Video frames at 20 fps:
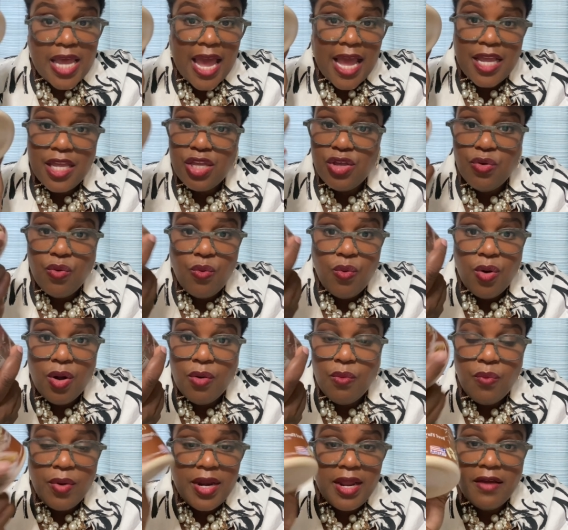and your
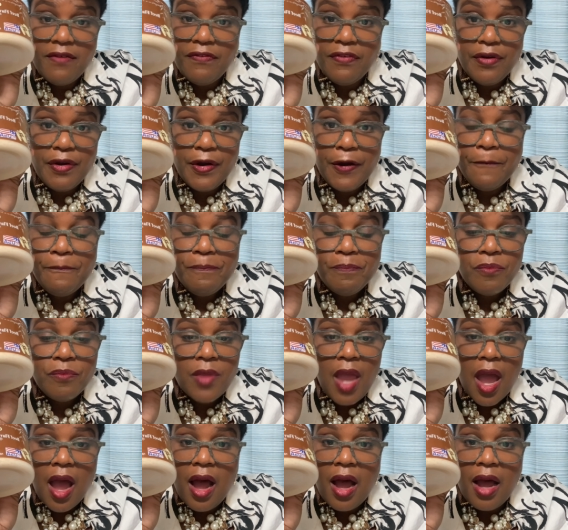whatever
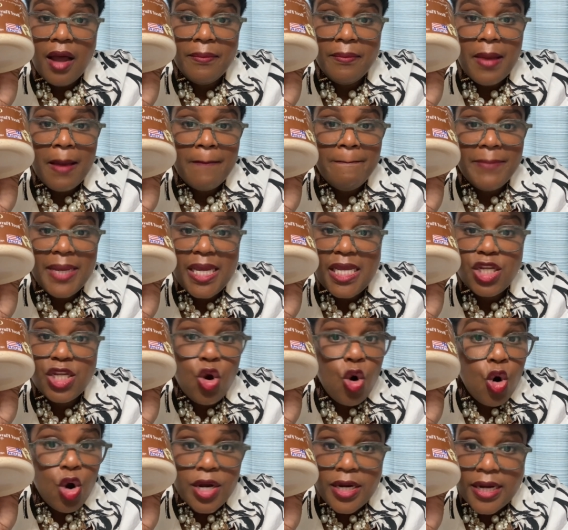um, meat
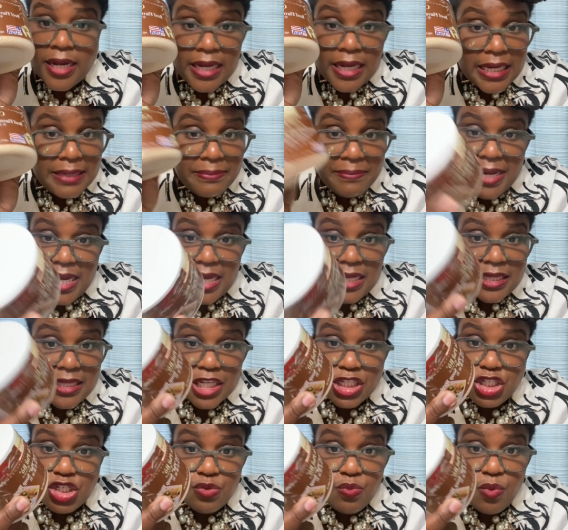or non-meat
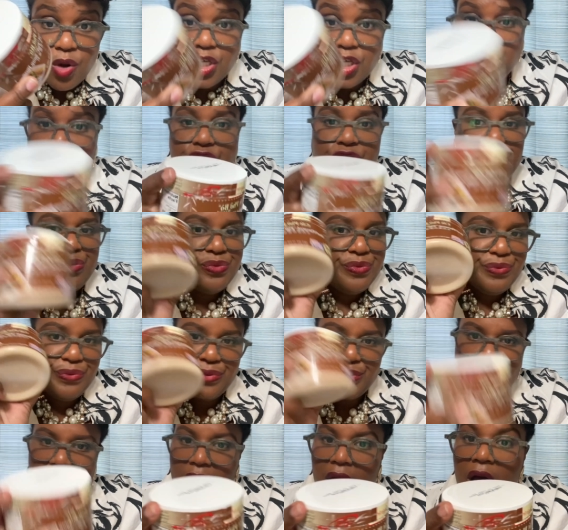that you want to
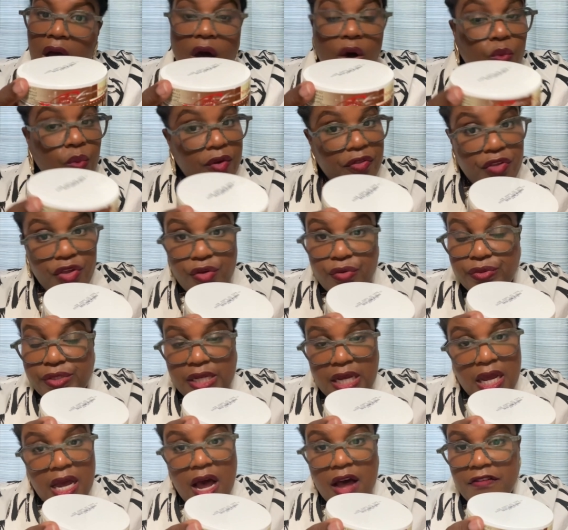choose with
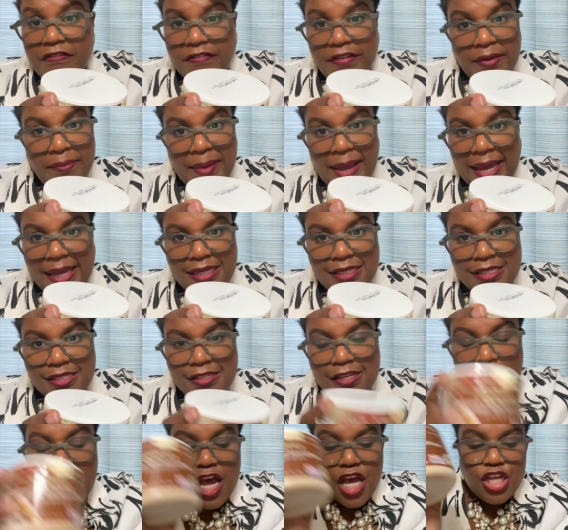using a pho
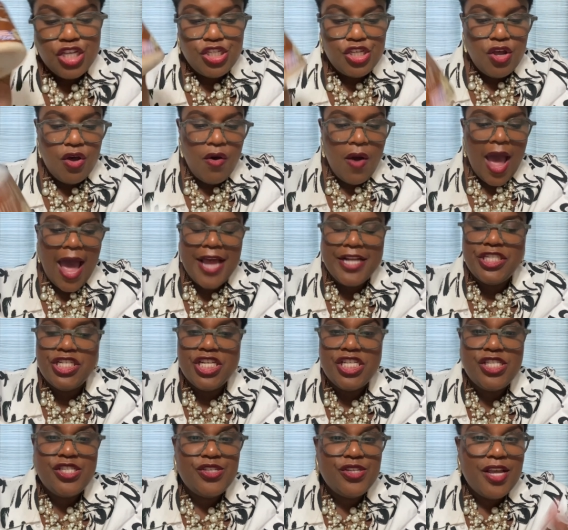base. So I
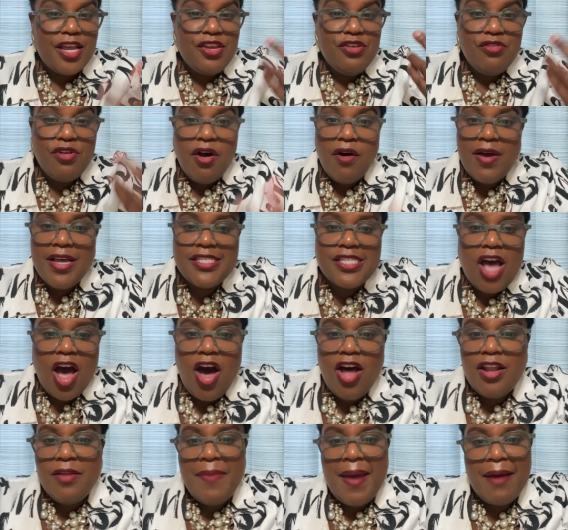just, you know, it's
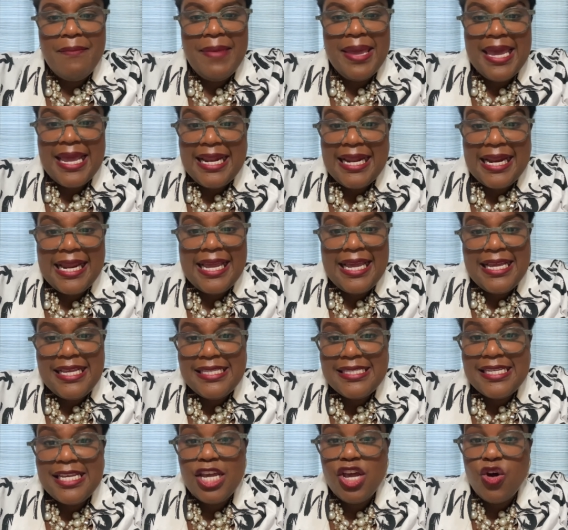all about making it
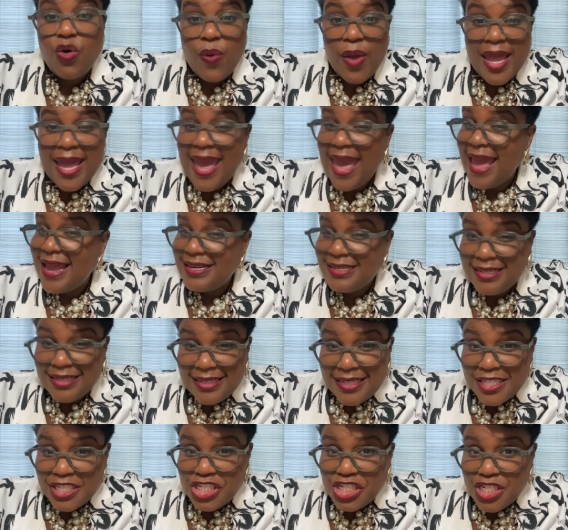easy, quick, and
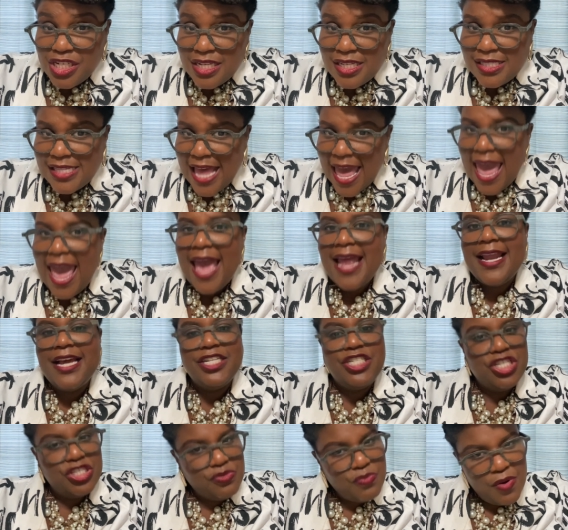delicious. And I
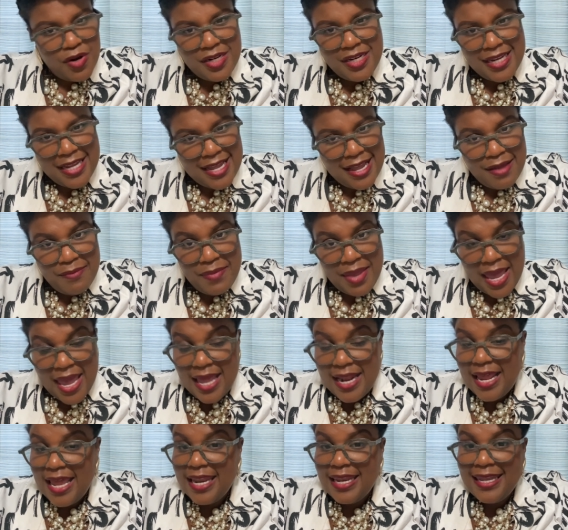just wanted to come
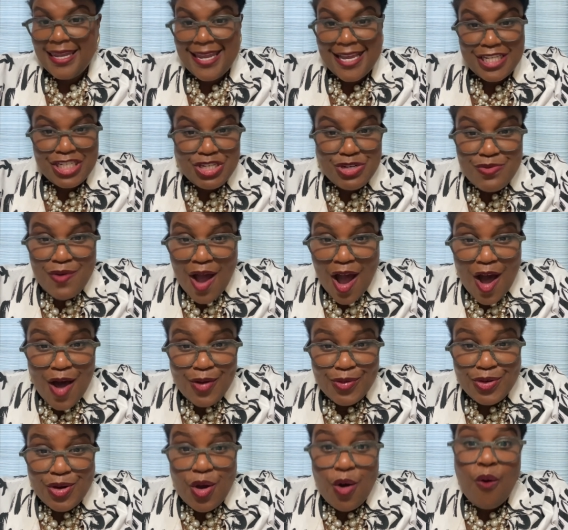in and let you
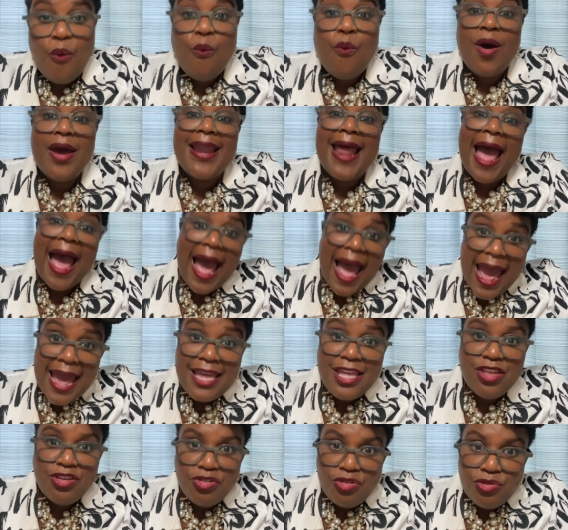all know what I
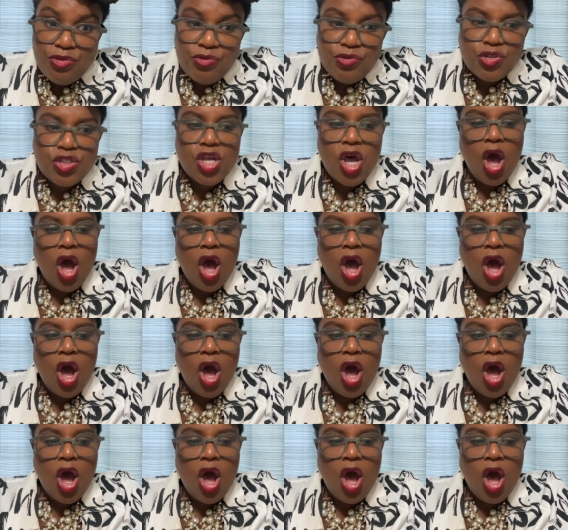use